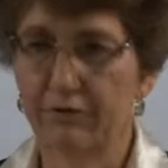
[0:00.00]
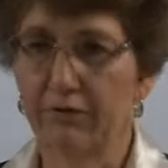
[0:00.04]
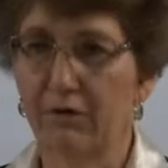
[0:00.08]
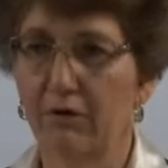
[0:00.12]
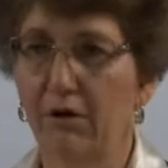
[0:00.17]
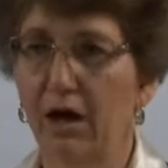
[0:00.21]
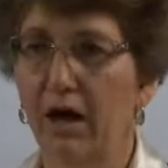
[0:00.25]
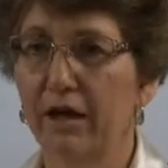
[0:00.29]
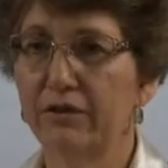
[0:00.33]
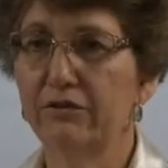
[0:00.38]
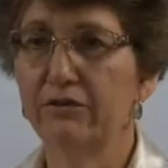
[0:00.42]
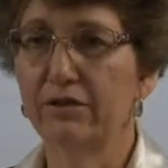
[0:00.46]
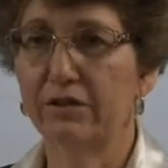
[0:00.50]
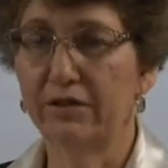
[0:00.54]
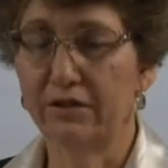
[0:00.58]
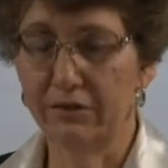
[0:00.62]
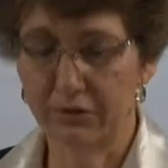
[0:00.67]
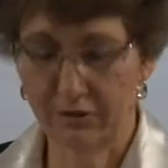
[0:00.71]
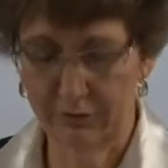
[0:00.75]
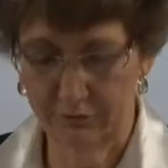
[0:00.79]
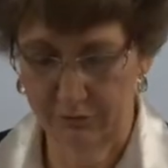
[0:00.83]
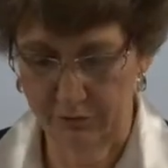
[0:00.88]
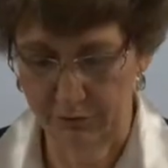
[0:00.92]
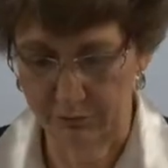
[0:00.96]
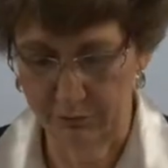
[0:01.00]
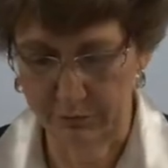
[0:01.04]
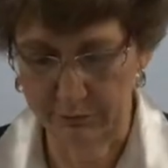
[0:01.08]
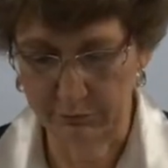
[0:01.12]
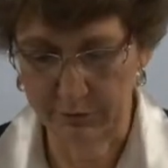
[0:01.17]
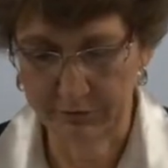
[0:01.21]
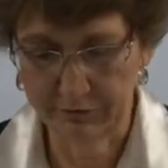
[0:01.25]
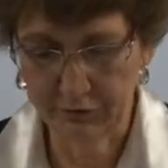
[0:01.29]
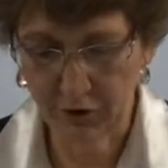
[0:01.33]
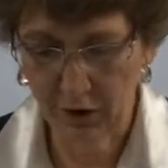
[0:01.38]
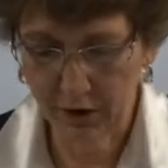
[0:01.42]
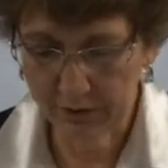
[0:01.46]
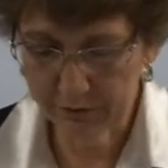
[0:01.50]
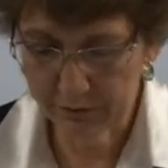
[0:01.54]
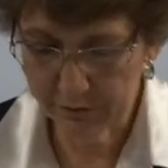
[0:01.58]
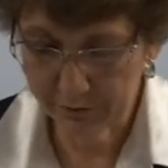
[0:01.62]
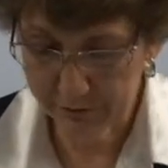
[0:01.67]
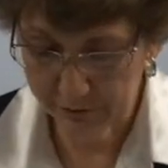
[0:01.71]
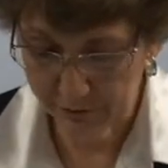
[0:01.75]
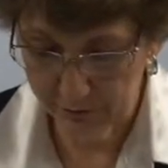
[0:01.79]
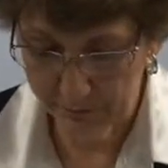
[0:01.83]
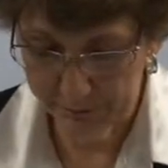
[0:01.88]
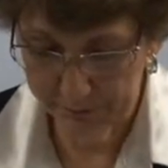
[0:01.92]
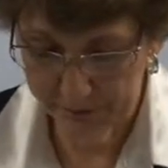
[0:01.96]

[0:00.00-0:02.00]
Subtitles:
So on to interview, and we've talked a little